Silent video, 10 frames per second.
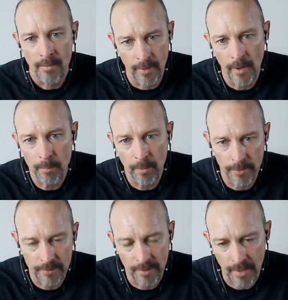They're able
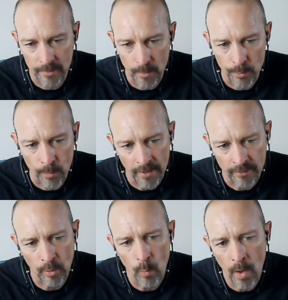to detect new
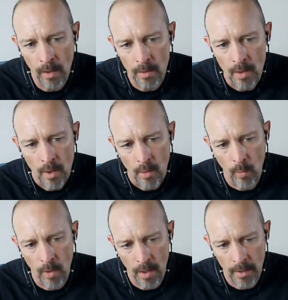threats. So
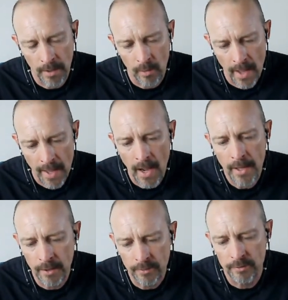
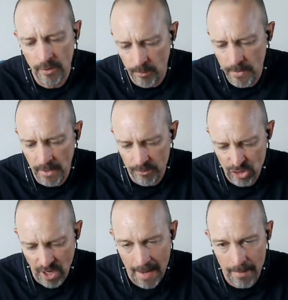AI doesn't just mean a
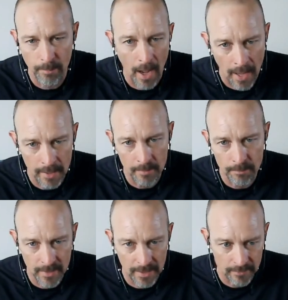chat bot. It
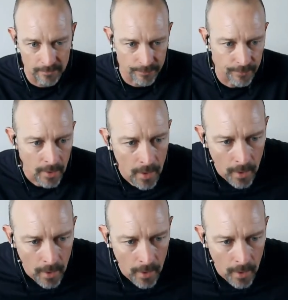means